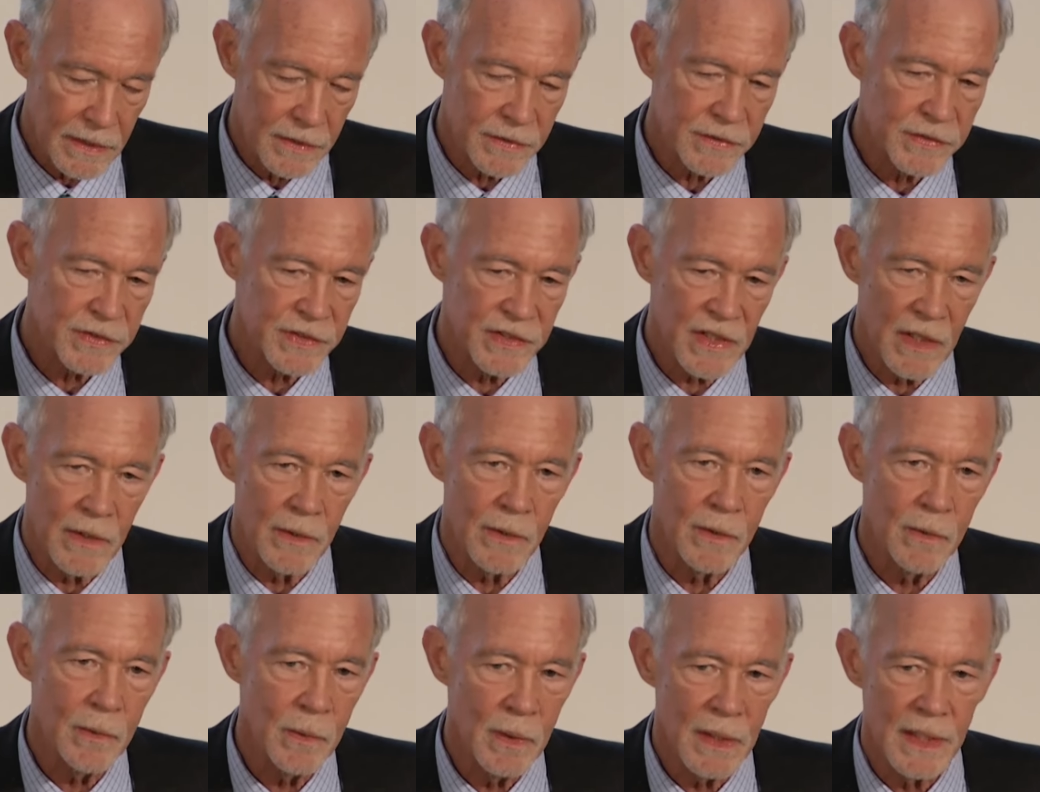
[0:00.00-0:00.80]

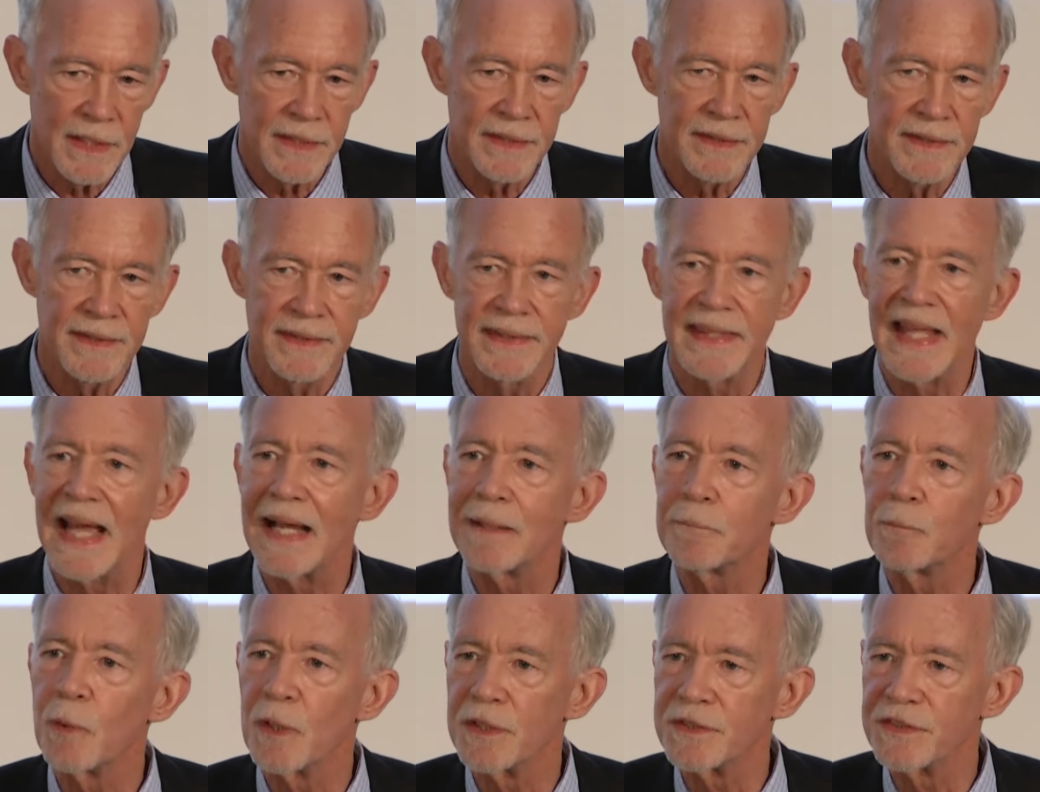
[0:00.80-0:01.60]
so
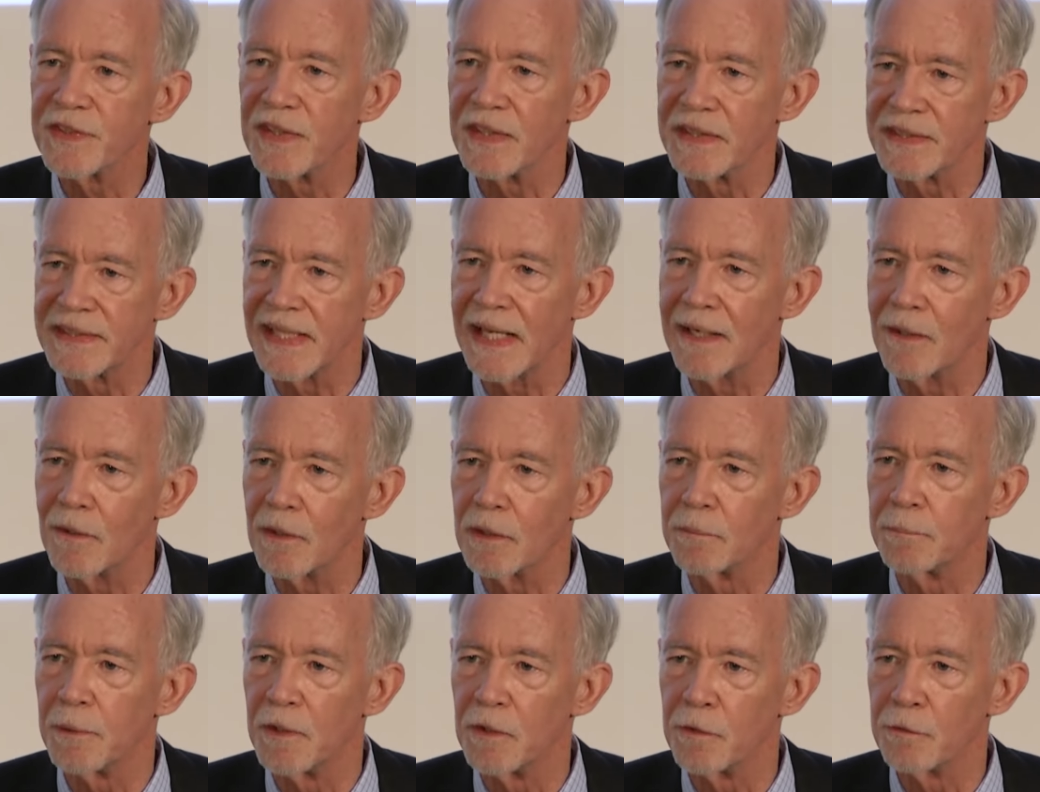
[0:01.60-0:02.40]
that was a
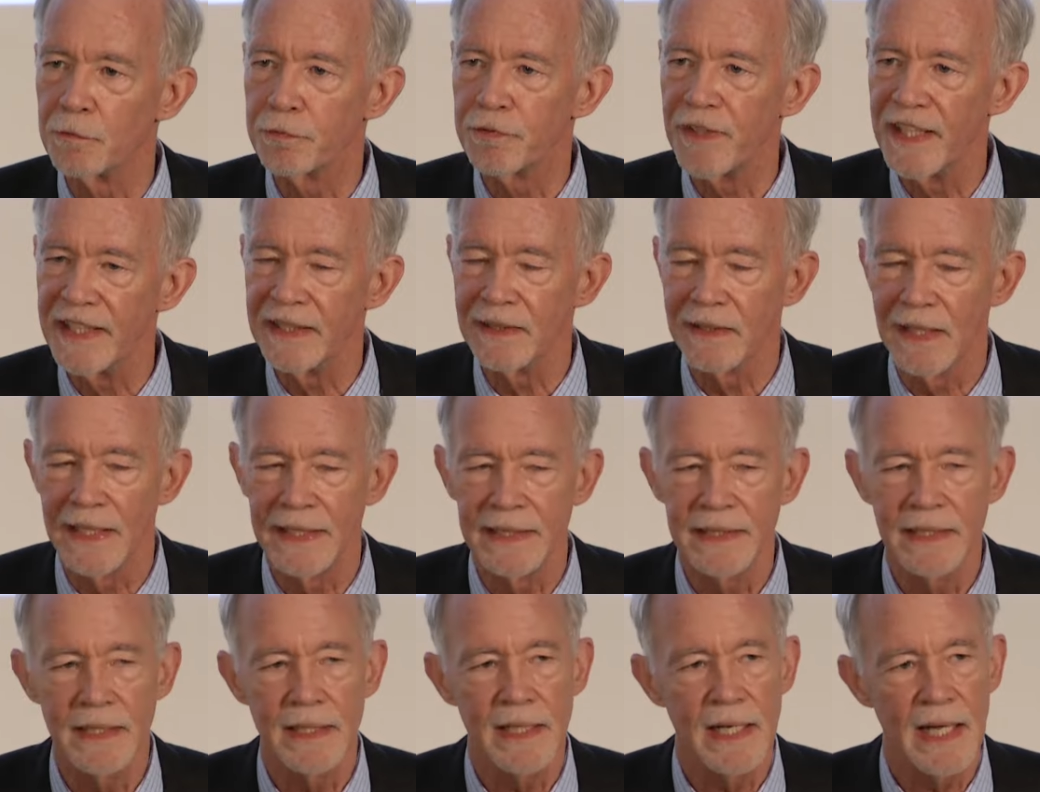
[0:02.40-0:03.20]
terrible
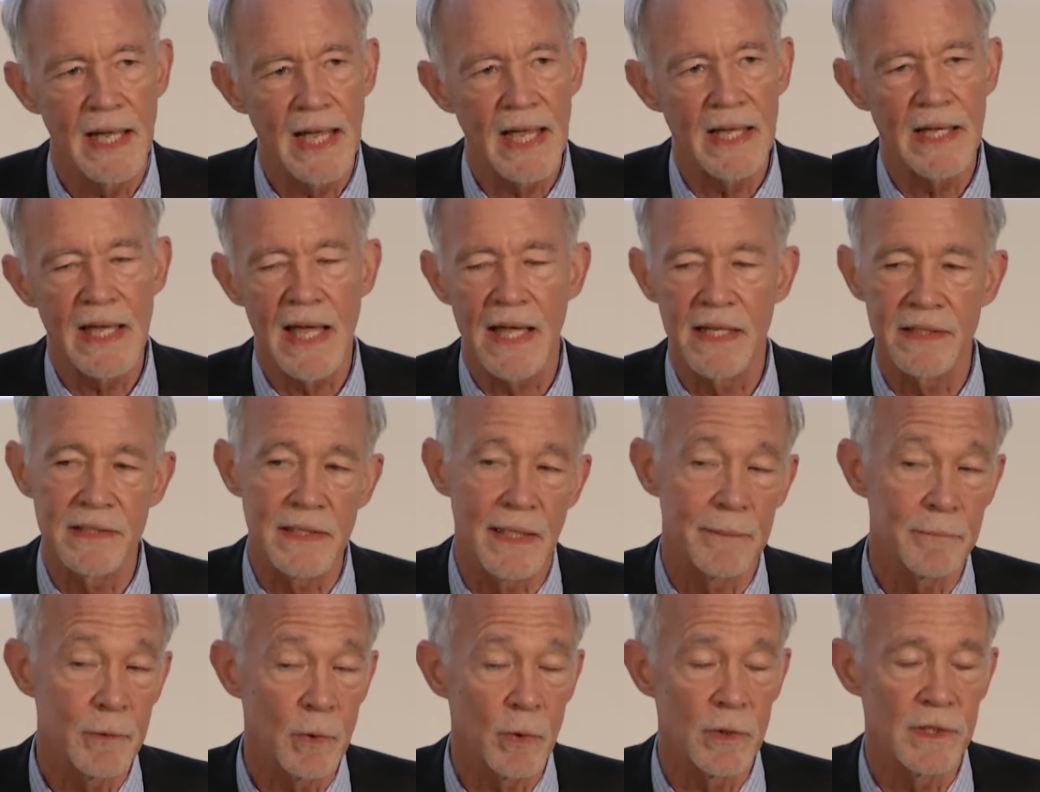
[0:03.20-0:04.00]
failing, and
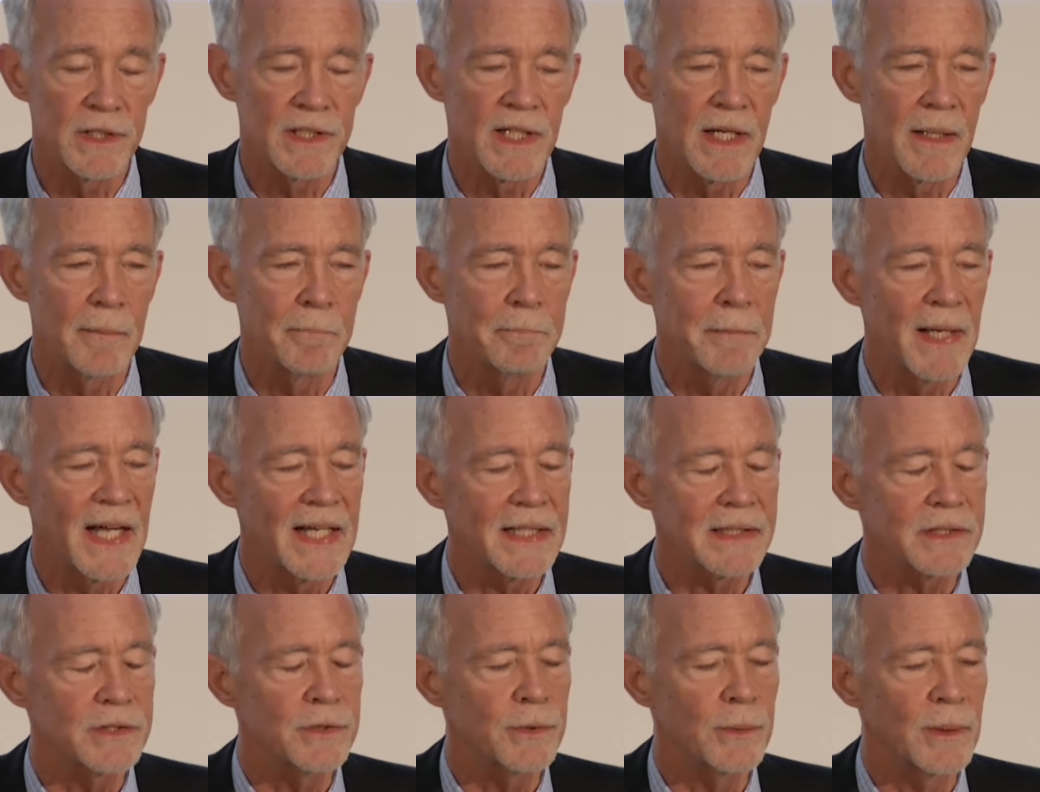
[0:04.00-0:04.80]
I'm going to come
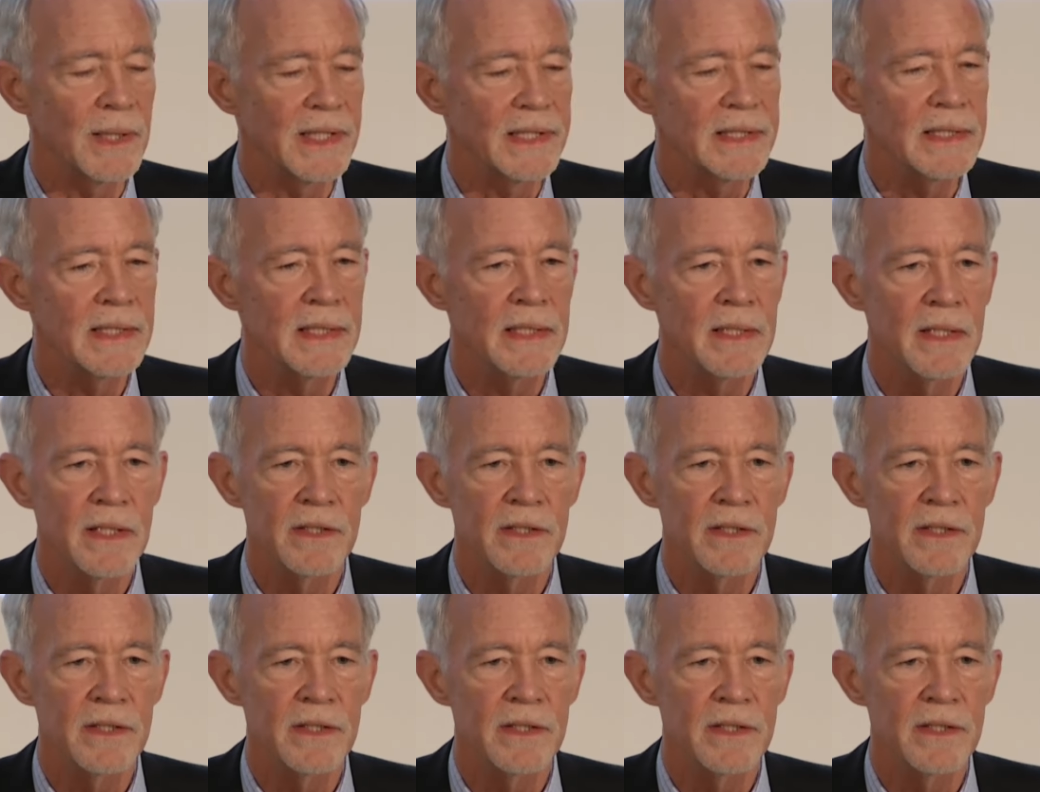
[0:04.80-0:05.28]
back to it.